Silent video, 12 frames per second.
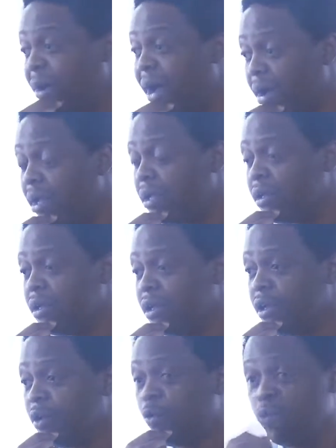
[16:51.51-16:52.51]
power,
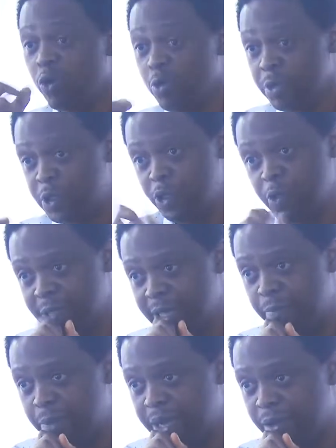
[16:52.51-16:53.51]
we will misuse
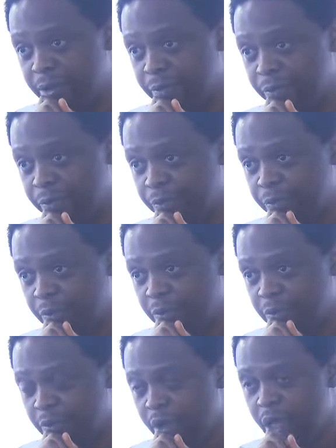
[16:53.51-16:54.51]
that power.
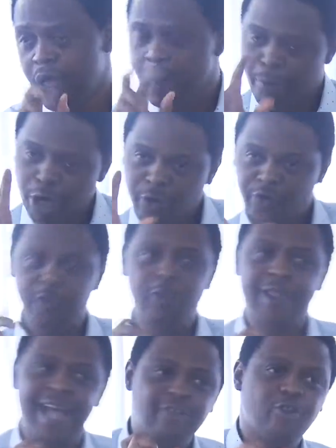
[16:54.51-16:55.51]
But you see,
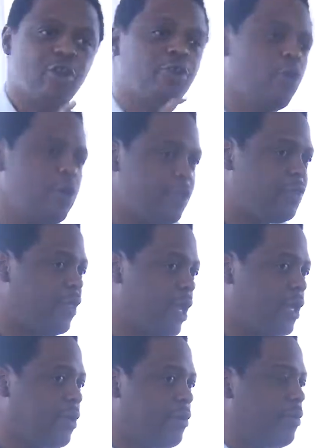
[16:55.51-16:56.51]
that's not the only
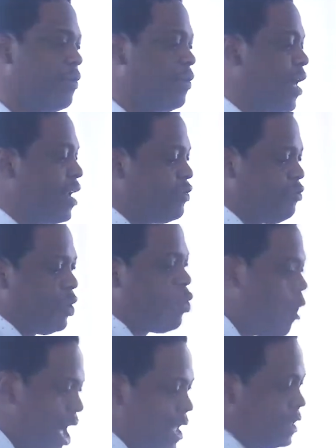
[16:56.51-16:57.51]
thing that is
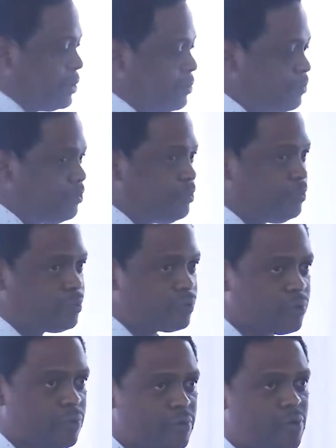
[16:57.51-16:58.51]
required.
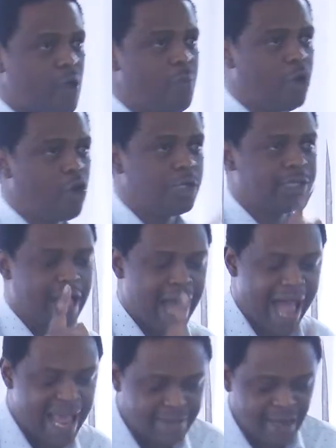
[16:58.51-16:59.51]
Because
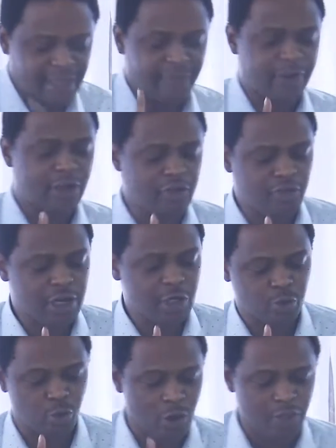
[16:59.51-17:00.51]
identification
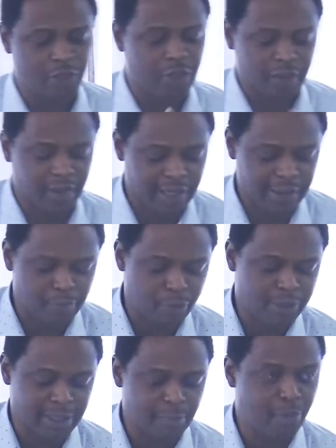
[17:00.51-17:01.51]
is one thing that's
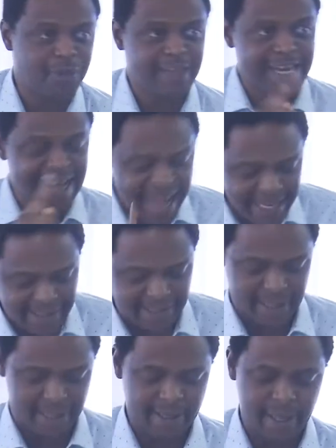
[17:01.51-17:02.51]
important. But the next
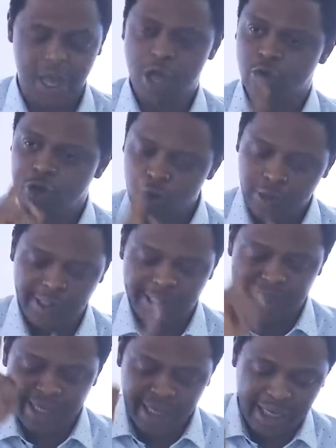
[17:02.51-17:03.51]
thing, notice
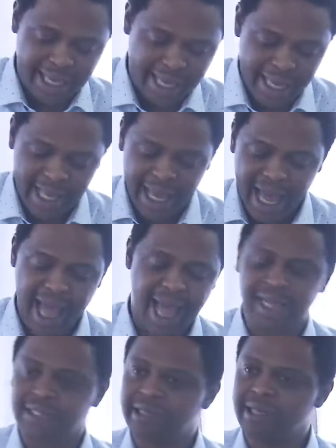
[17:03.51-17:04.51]
the king
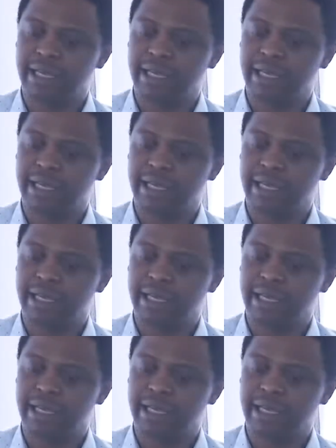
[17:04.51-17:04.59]
asked